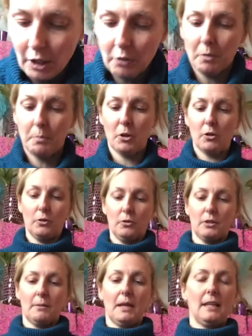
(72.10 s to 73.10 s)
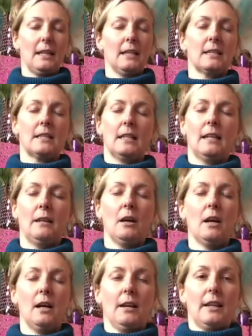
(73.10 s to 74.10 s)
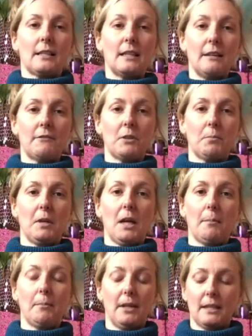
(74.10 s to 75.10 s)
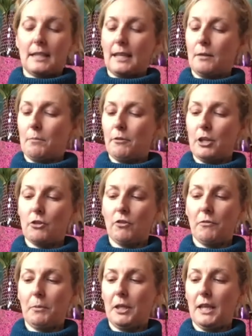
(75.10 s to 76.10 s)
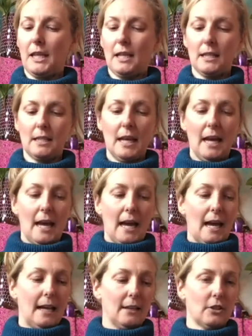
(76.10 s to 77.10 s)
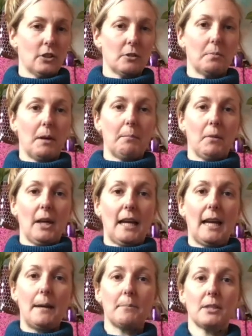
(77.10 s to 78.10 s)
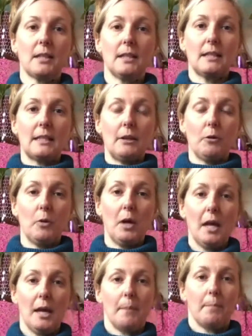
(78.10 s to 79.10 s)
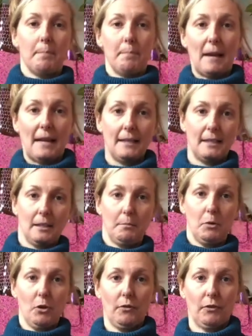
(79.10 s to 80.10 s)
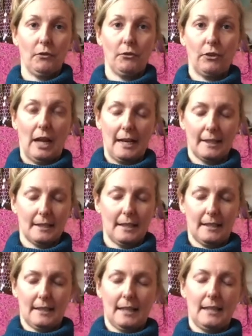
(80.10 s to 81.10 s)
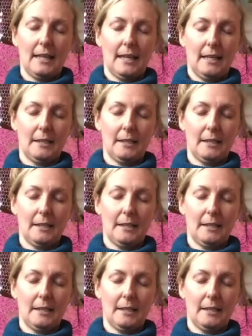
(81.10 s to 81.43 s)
block or so, and instantly, that's lifted me up and that's taken pressure off my knees, and my hips can still bend and move and flex as they need.